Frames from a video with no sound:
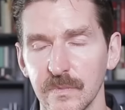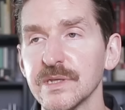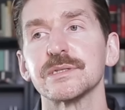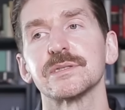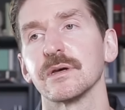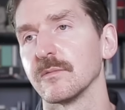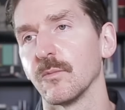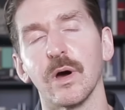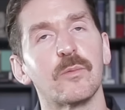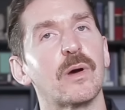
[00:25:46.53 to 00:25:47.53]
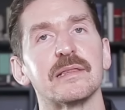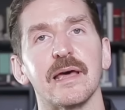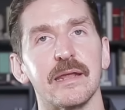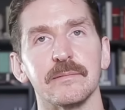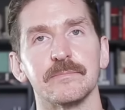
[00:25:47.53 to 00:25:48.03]
This is a one-way
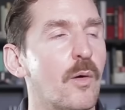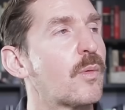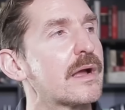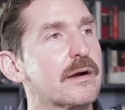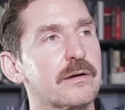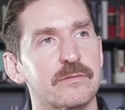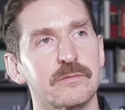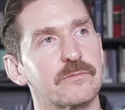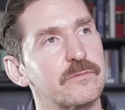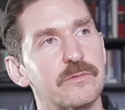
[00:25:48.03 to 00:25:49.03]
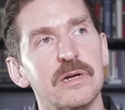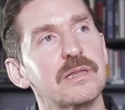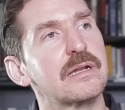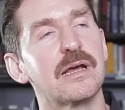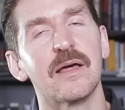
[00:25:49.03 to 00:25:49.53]
lane. We are
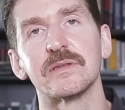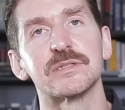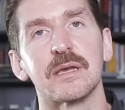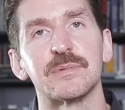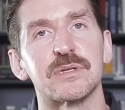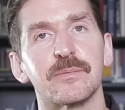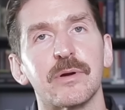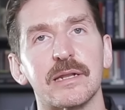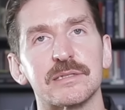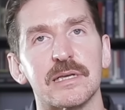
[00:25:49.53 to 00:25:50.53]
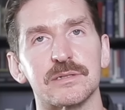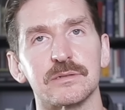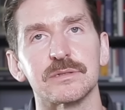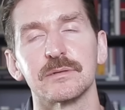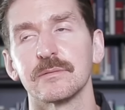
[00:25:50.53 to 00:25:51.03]
really not the same as our
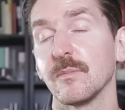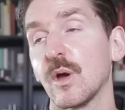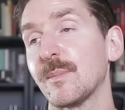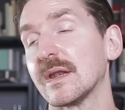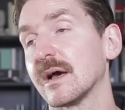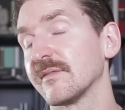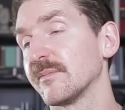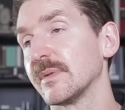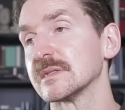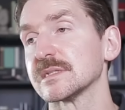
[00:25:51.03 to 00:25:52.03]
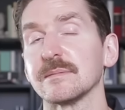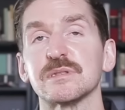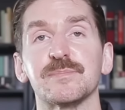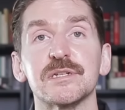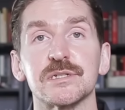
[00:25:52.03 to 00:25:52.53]
predecessors. We may not even be the same
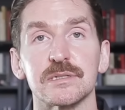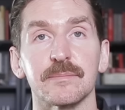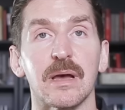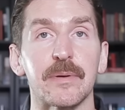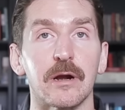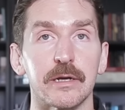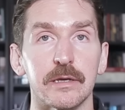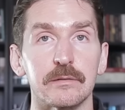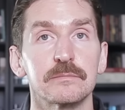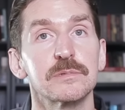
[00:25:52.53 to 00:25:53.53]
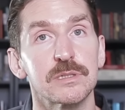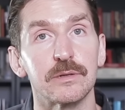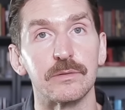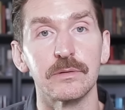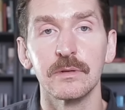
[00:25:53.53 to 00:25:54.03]
species, it might be argued,
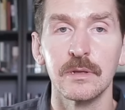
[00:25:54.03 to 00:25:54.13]
soon.